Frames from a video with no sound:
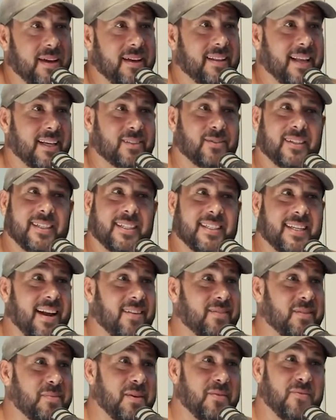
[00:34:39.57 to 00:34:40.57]
That's why she's gonna
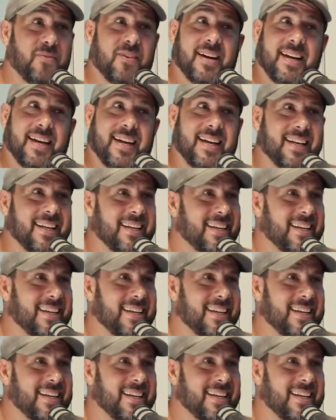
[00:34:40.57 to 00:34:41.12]
have to be funny.